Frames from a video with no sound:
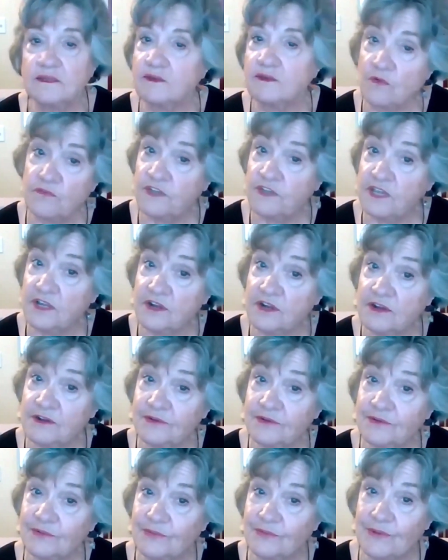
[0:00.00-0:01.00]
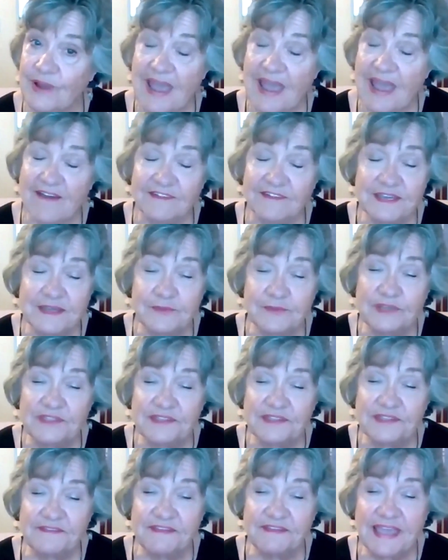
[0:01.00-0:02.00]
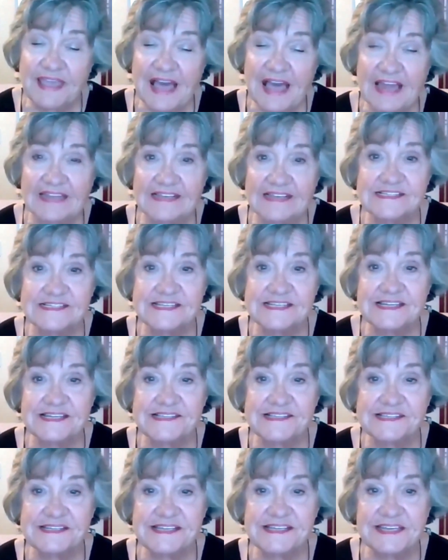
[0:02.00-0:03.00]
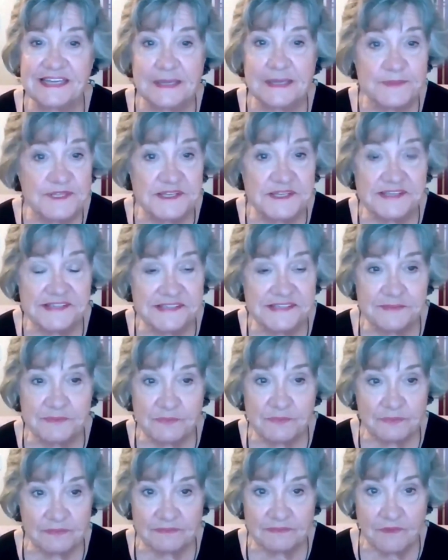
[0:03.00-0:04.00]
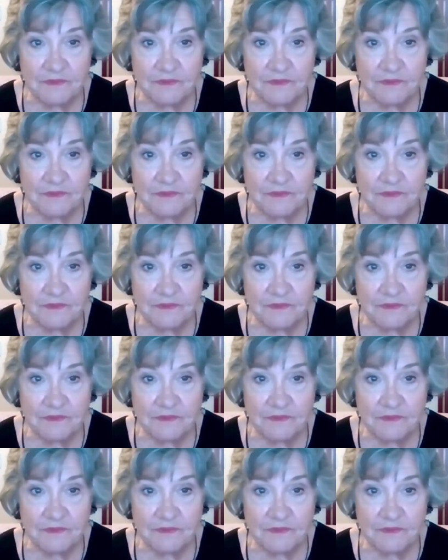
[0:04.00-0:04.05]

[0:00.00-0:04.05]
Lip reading: No fear, gravity within the galaxies keeps us